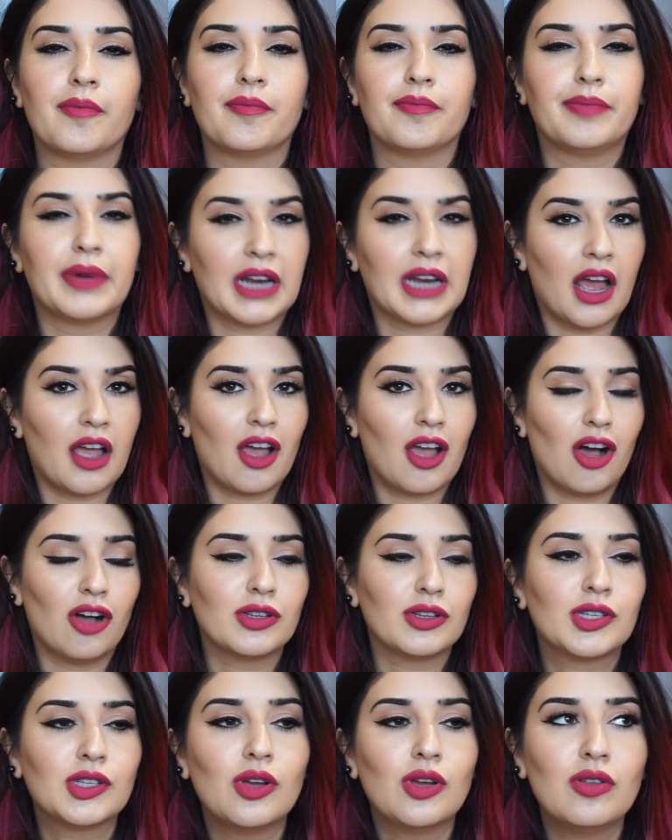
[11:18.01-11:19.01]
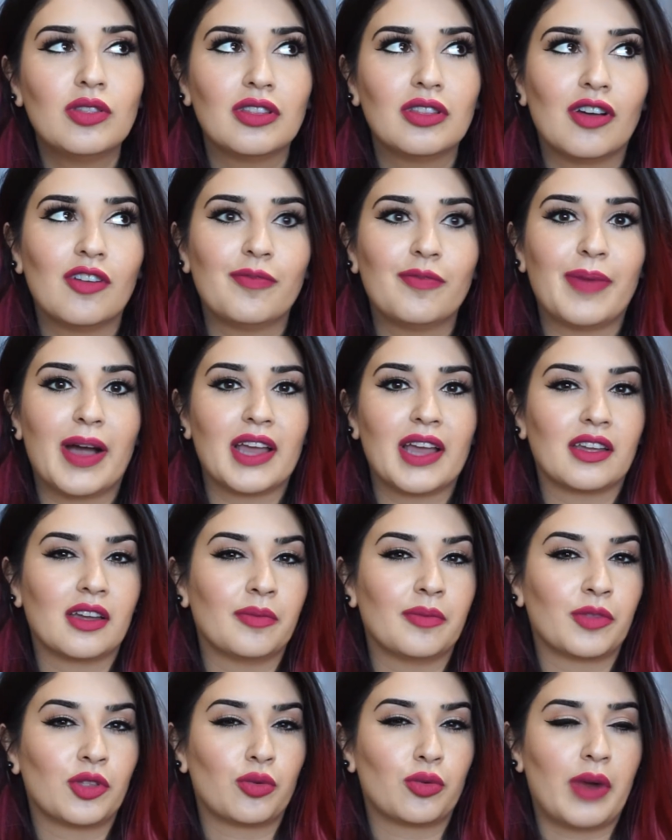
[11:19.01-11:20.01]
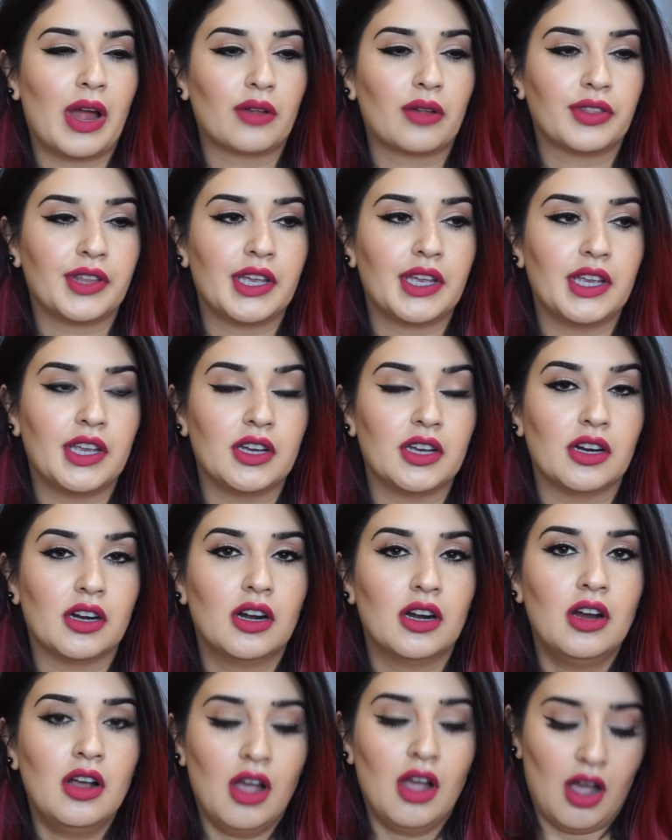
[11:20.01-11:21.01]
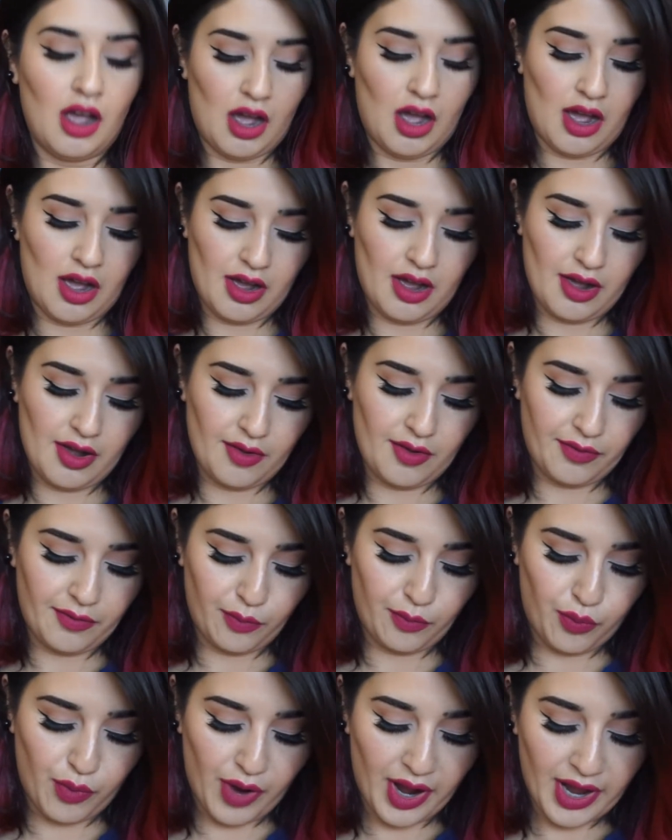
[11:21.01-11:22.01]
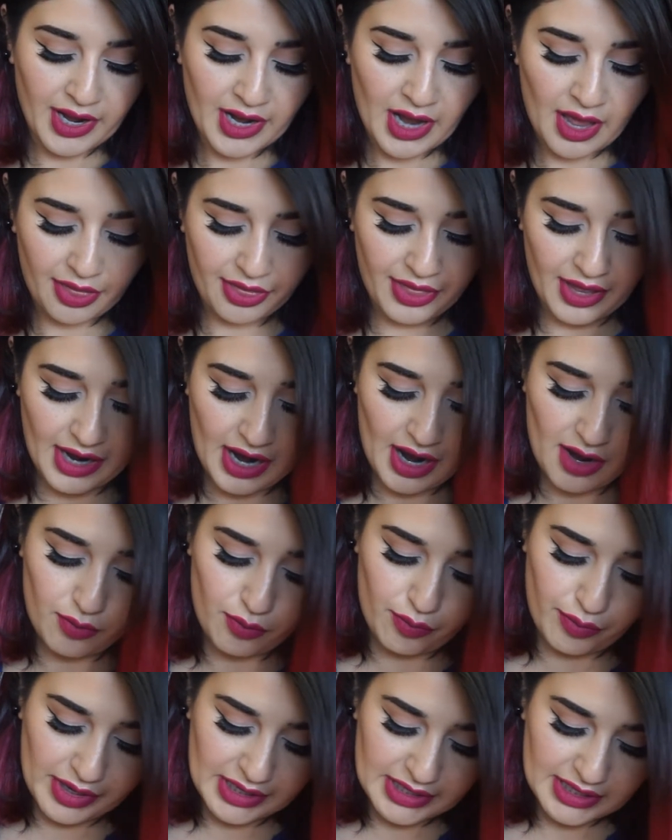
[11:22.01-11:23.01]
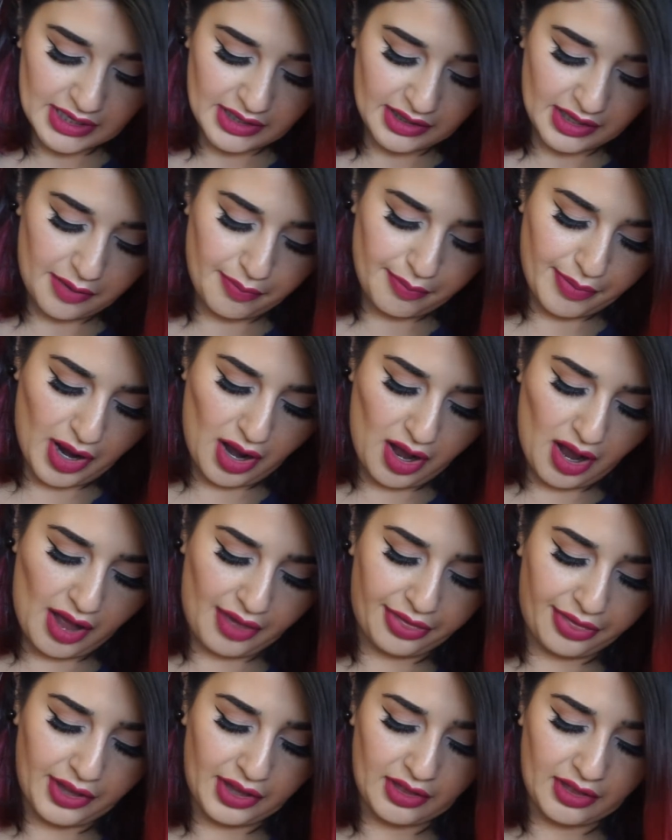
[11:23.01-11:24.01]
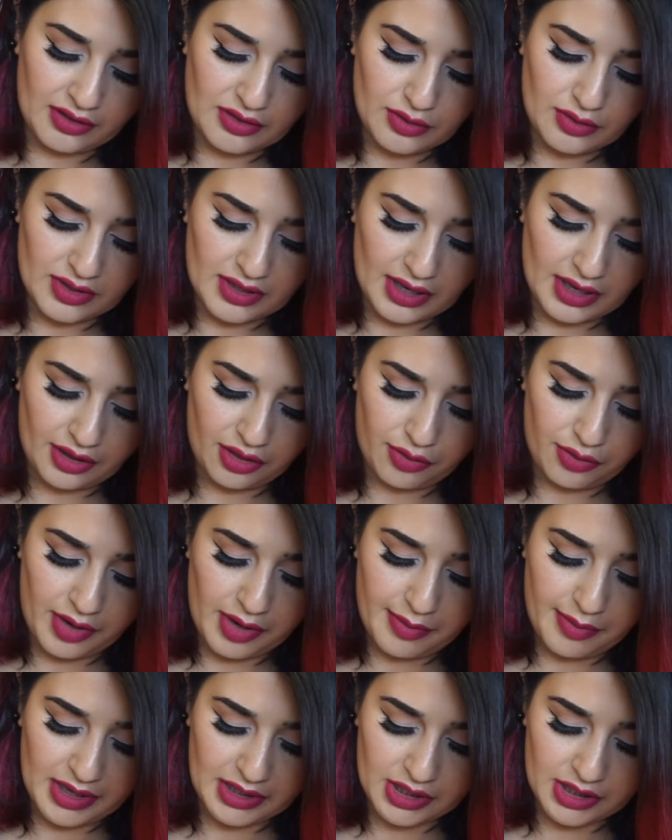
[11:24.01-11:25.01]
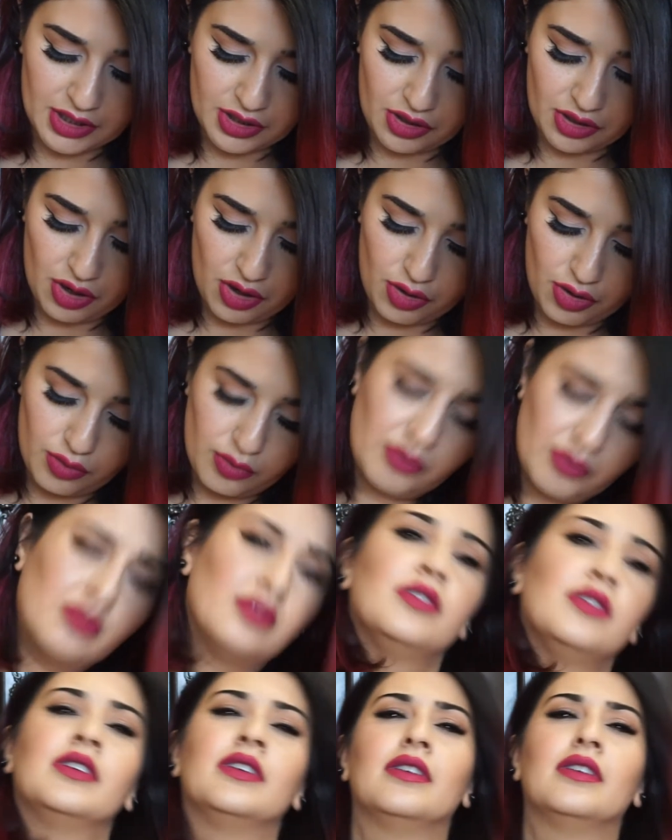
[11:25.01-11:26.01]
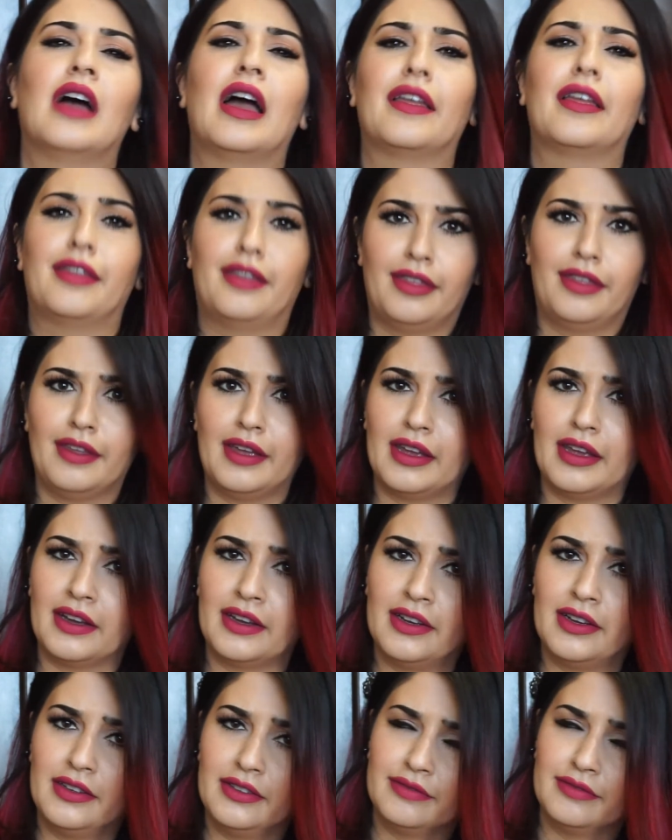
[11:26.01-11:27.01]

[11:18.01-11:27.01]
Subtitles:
but I also love buying them throughout the year. One that I recently bought, I think this was like 3 months ago, I think,